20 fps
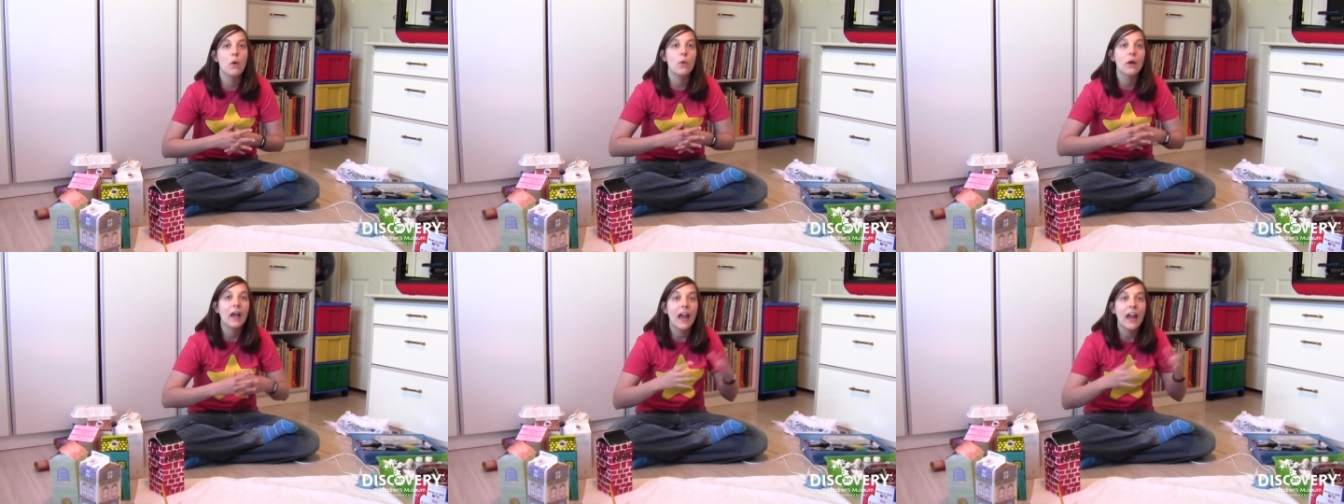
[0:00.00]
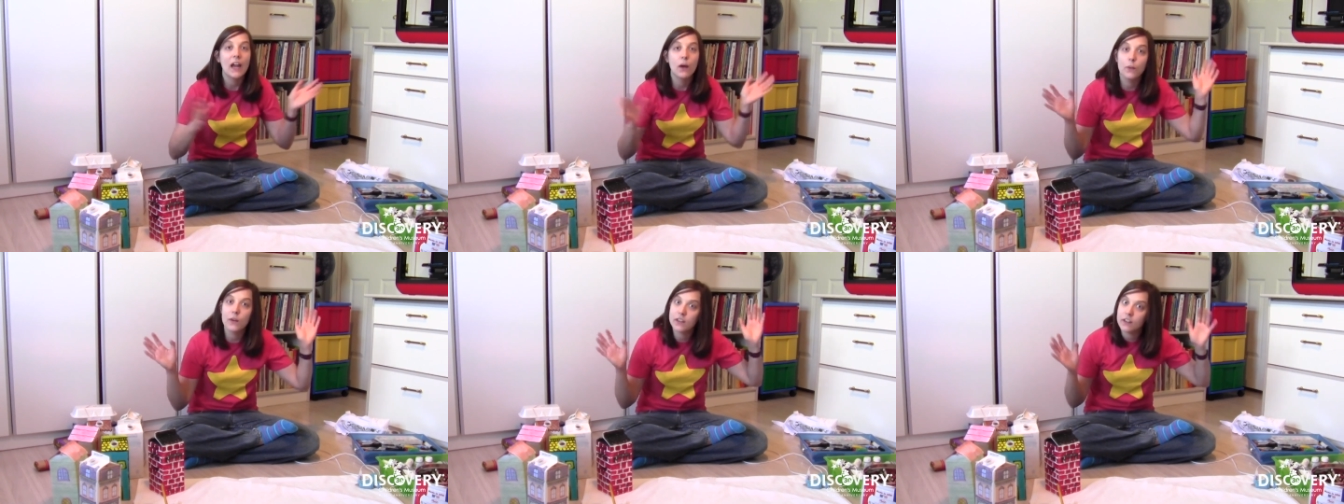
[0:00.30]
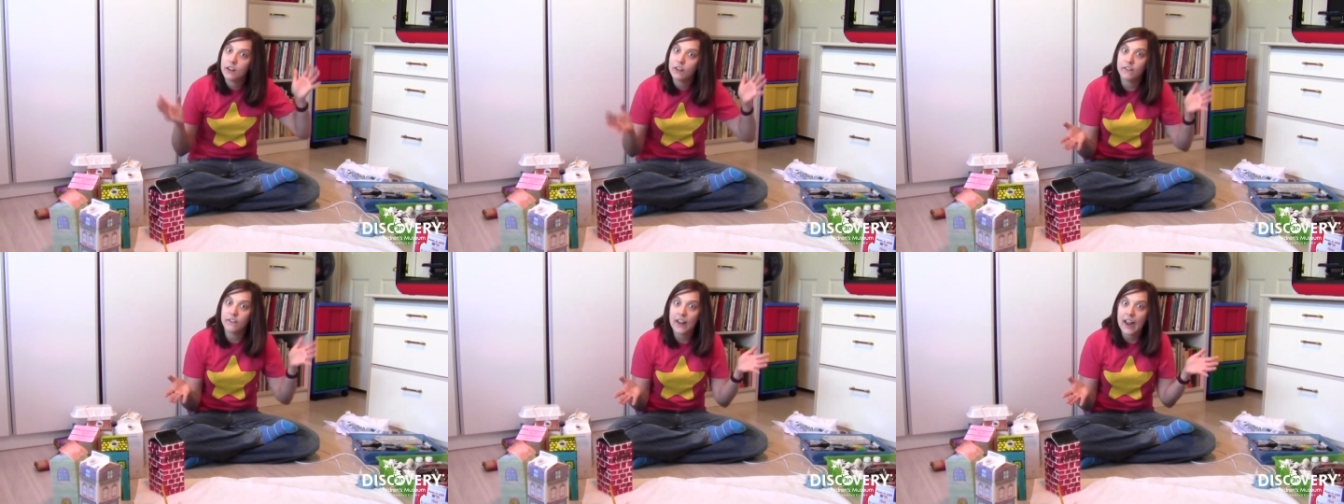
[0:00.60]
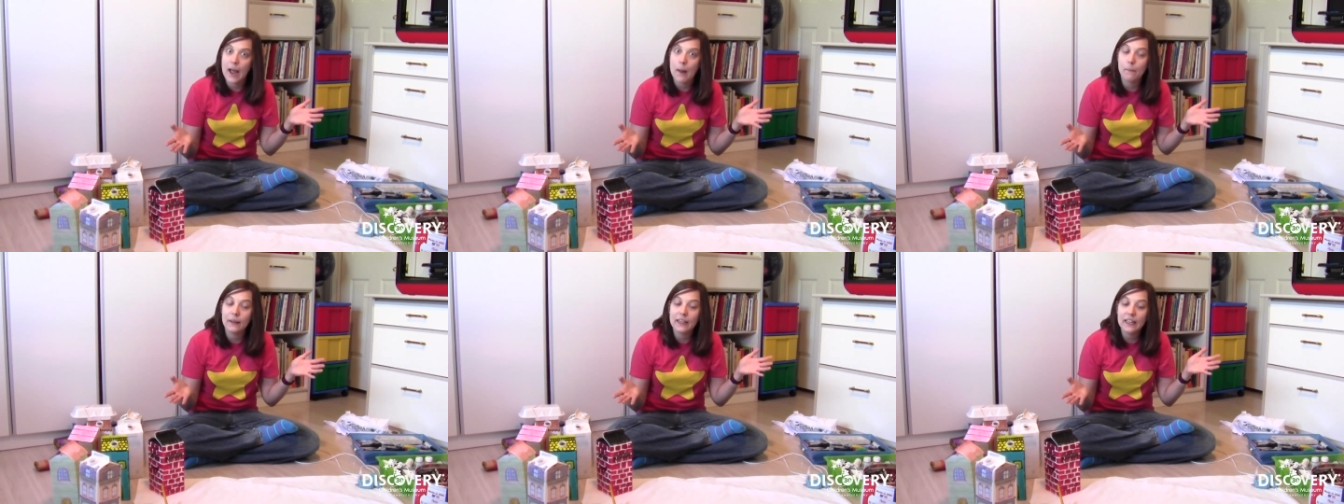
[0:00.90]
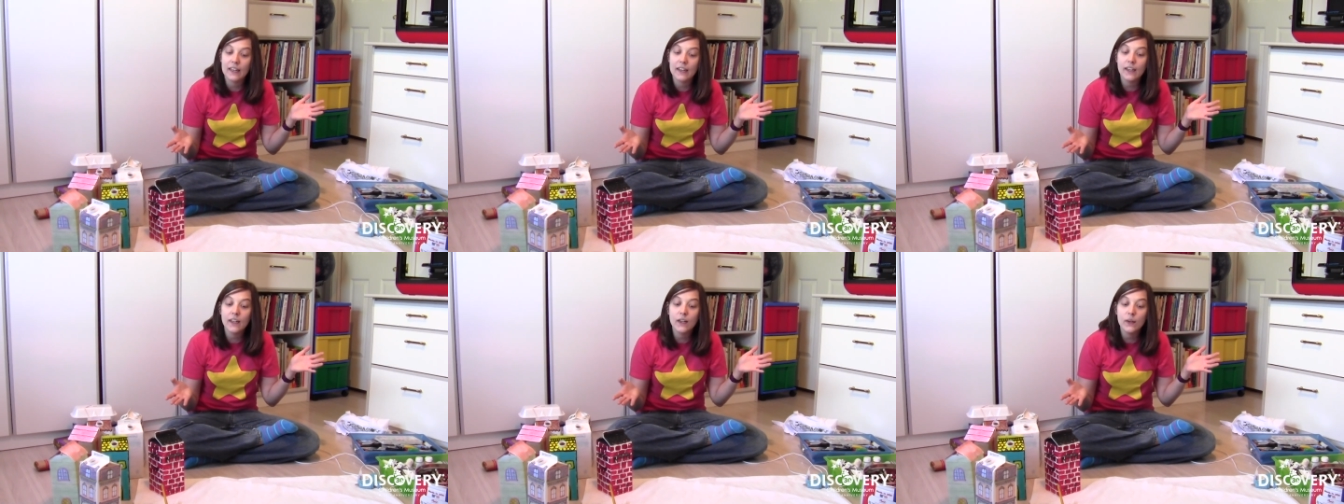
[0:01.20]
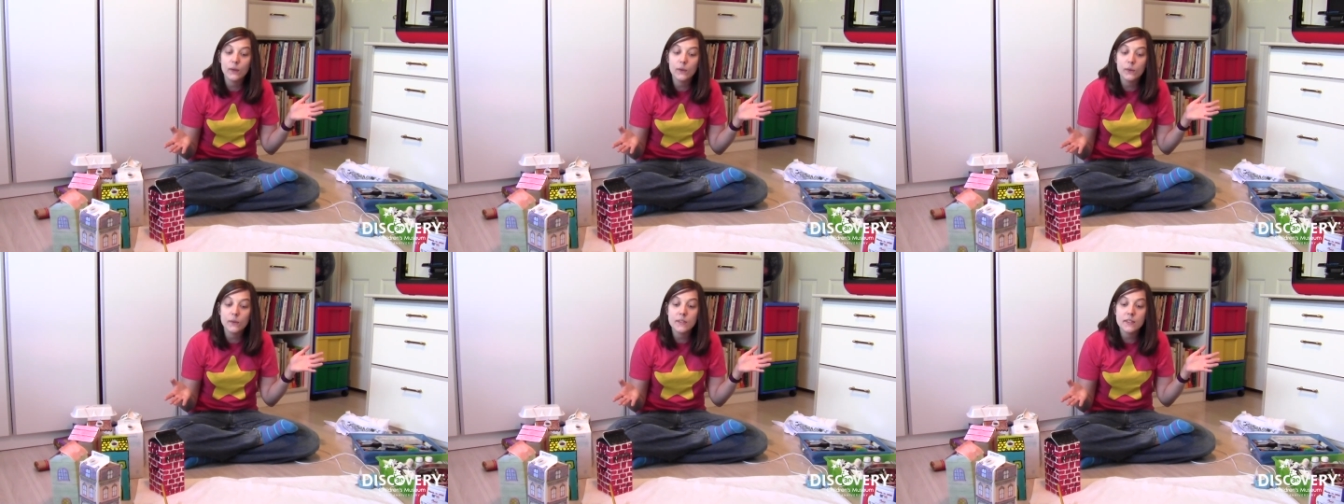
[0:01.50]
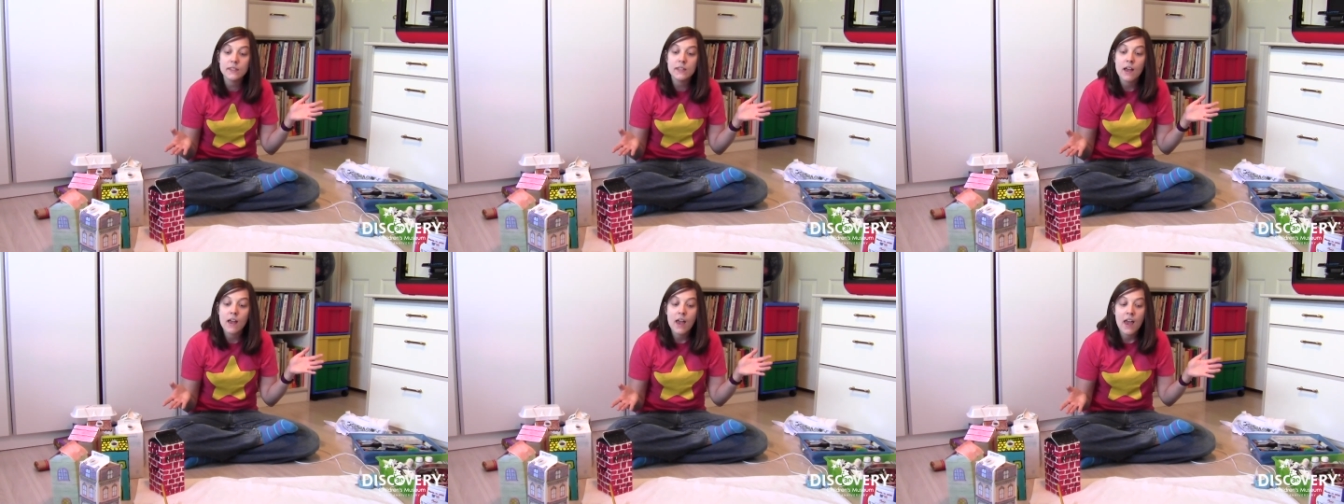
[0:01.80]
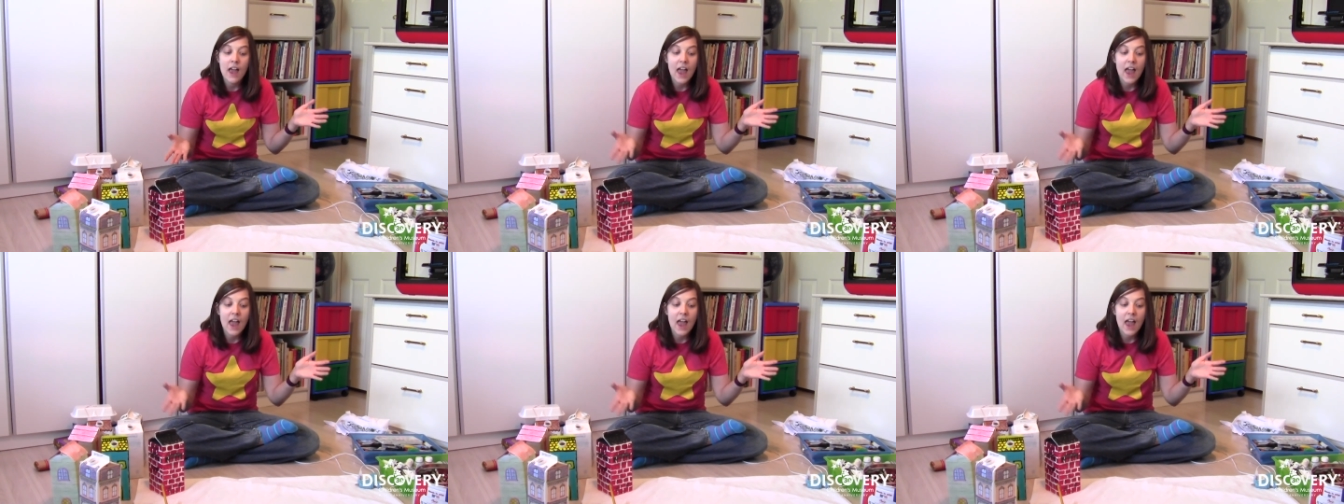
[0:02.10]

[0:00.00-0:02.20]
okay with your family to use